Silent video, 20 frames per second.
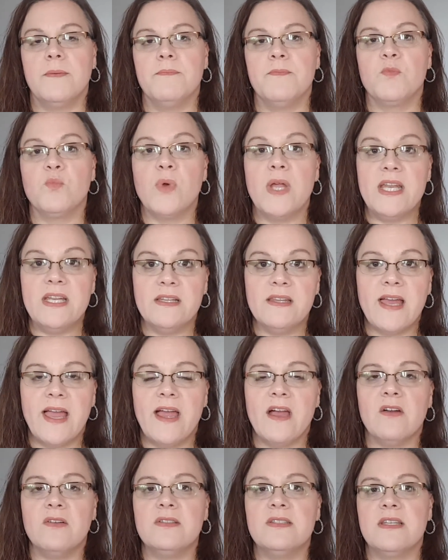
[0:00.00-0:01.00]
read
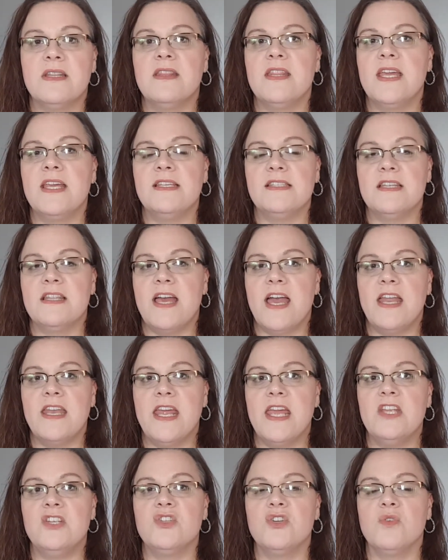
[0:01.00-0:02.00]
alouds and things of that
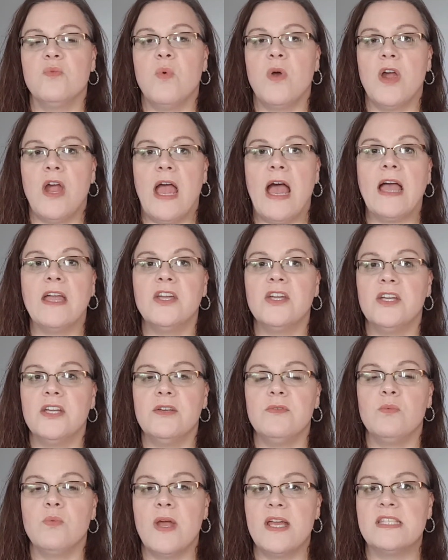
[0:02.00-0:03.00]
nature where I
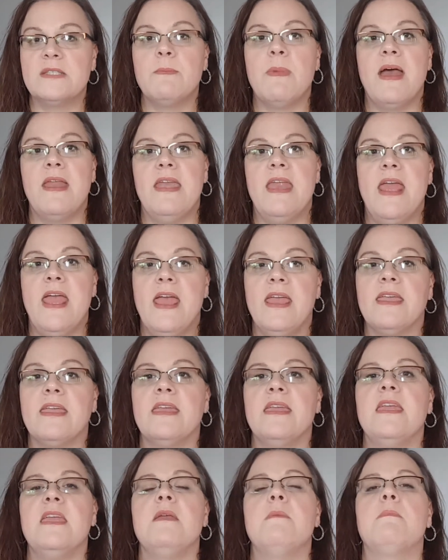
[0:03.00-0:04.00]
could rest my neck
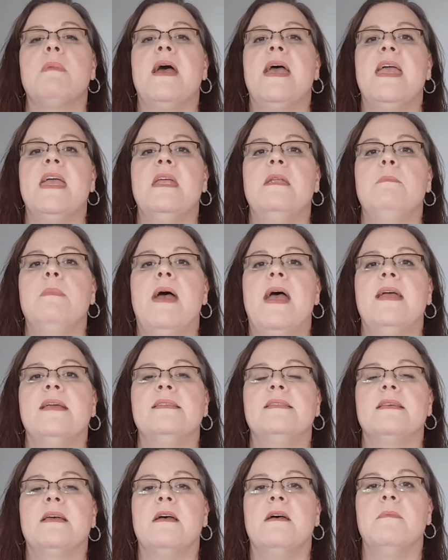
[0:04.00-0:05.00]
and keep my head back
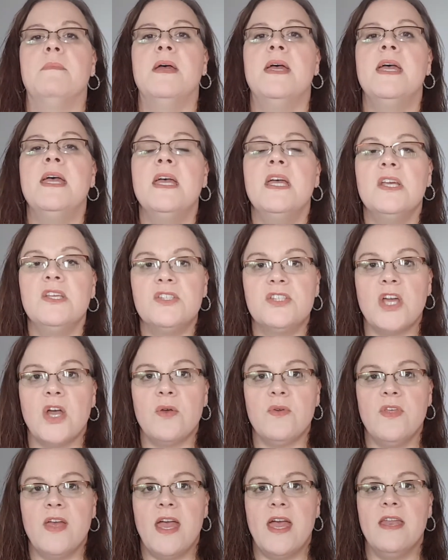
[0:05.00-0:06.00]
some
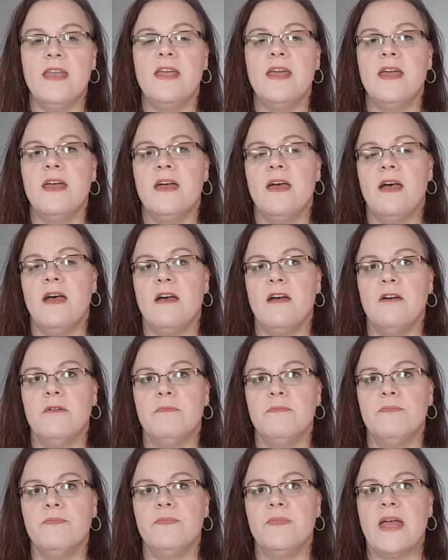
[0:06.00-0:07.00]
so that
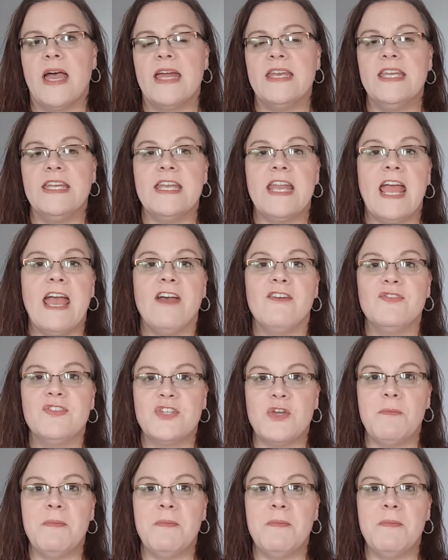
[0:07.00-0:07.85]
I didn't have so